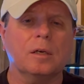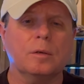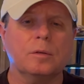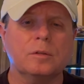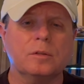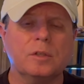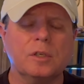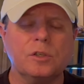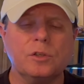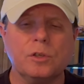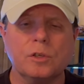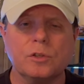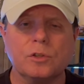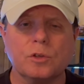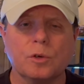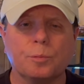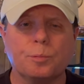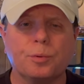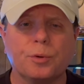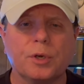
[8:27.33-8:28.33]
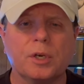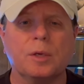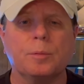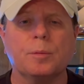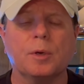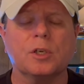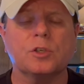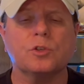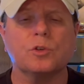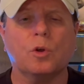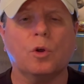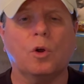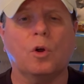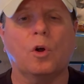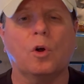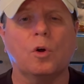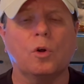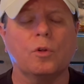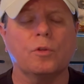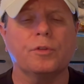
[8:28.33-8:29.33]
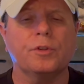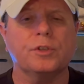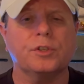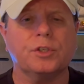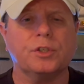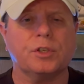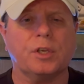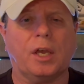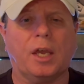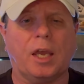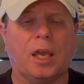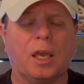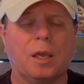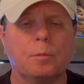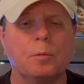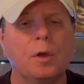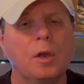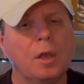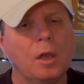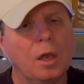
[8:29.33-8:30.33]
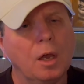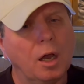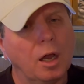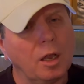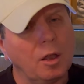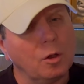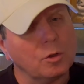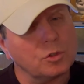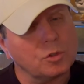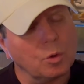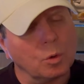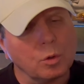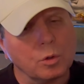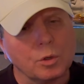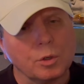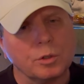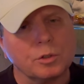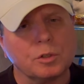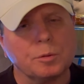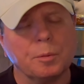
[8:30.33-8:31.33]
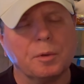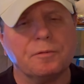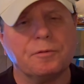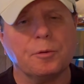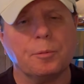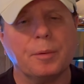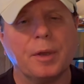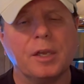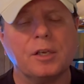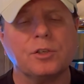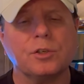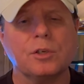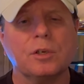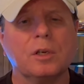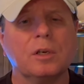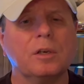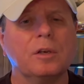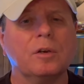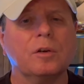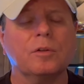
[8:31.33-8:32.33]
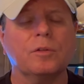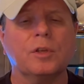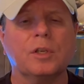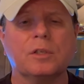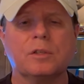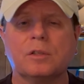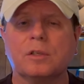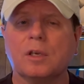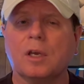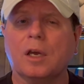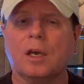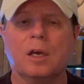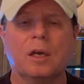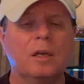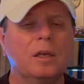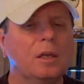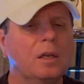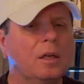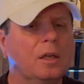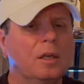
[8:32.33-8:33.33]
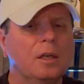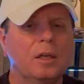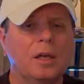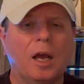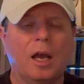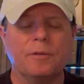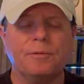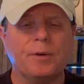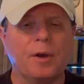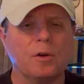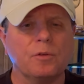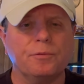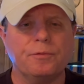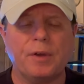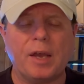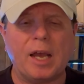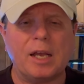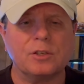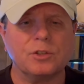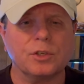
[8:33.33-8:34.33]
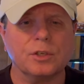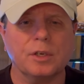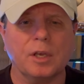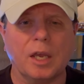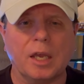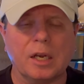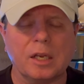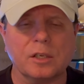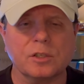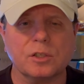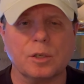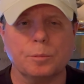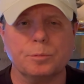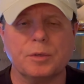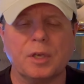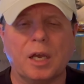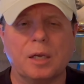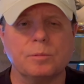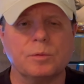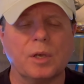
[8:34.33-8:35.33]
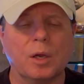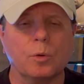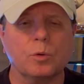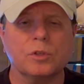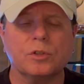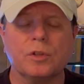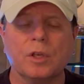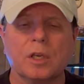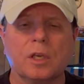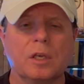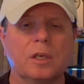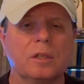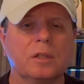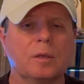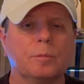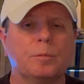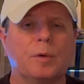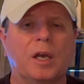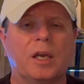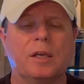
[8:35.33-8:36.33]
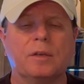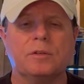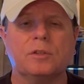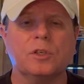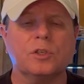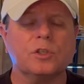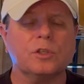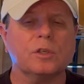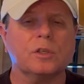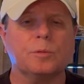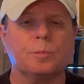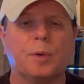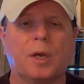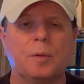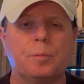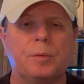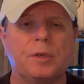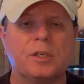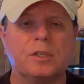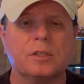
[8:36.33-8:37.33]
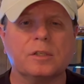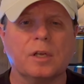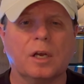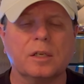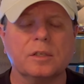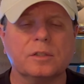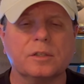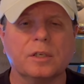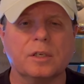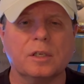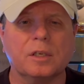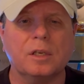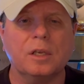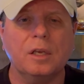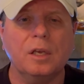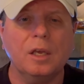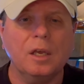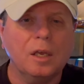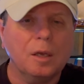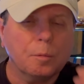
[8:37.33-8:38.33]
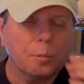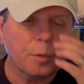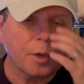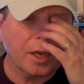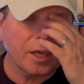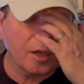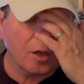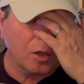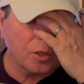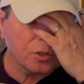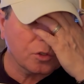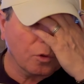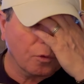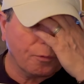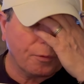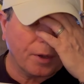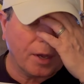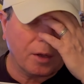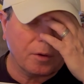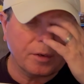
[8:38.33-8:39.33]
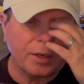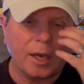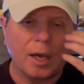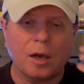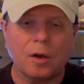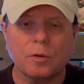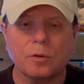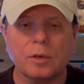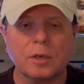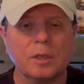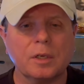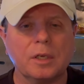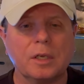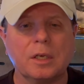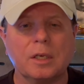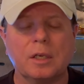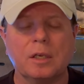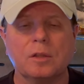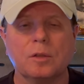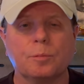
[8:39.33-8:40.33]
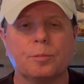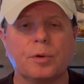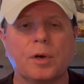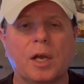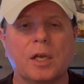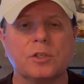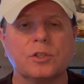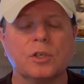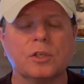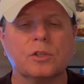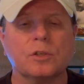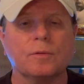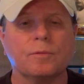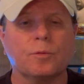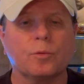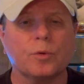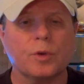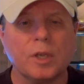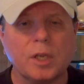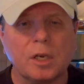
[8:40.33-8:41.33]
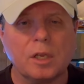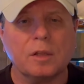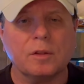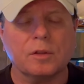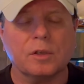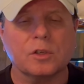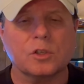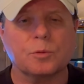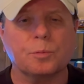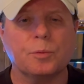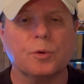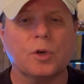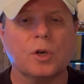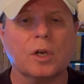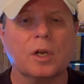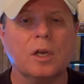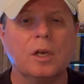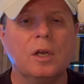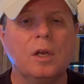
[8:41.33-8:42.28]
discus are pretty much all the same. I also learned some information in here that I found fascinating. Sometimes I was thinking that my discus might be stunted, but I also found out in the process of reading this book